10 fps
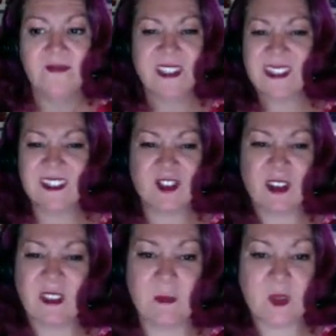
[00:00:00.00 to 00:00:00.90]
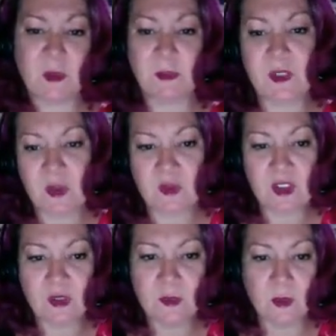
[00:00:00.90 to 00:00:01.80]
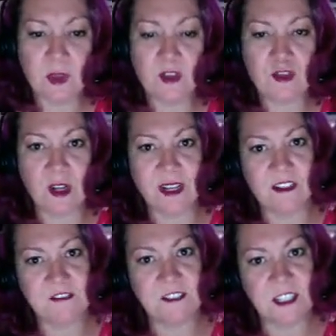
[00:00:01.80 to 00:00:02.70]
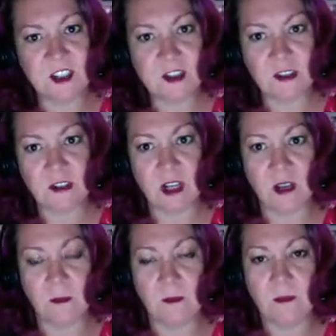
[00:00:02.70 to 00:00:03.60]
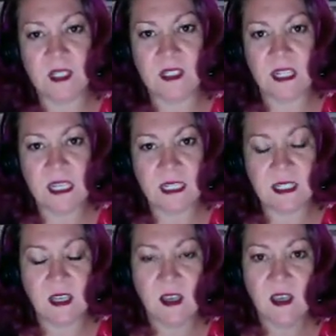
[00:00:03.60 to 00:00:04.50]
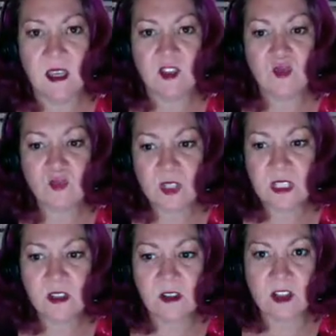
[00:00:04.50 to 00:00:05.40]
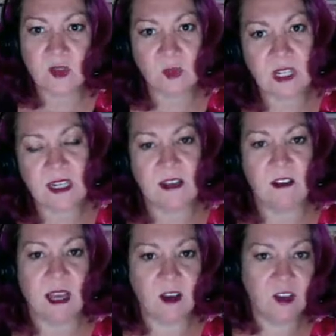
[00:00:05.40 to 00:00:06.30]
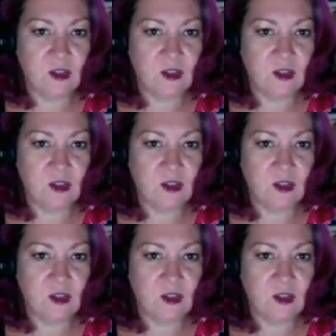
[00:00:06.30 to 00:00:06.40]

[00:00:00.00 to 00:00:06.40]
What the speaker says: This is a trick that most people don't do, but when you're trying to find your mistakes, it's really good to read it out loud.